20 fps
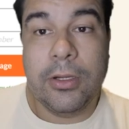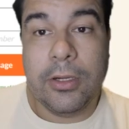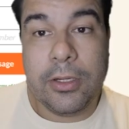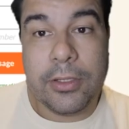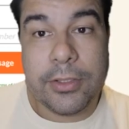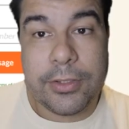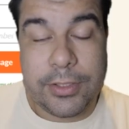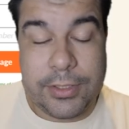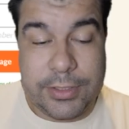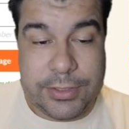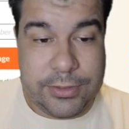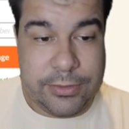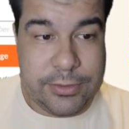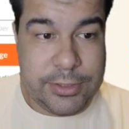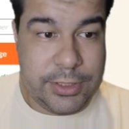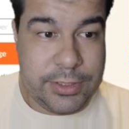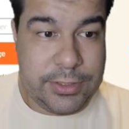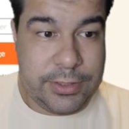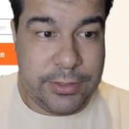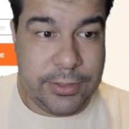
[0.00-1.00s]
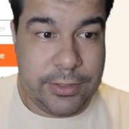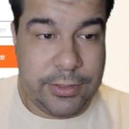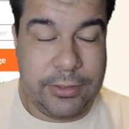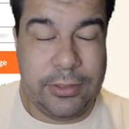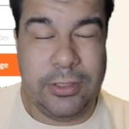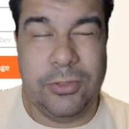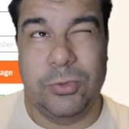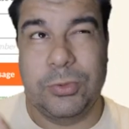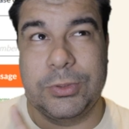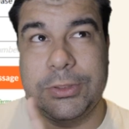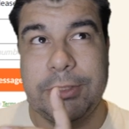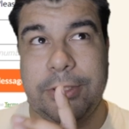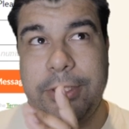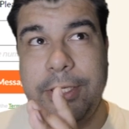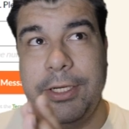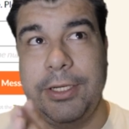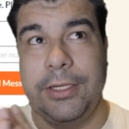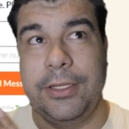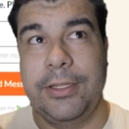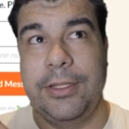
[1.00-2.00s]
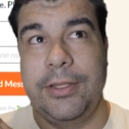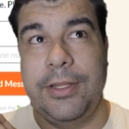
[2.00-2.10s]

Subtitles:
R32 GTR. Oh, sorry.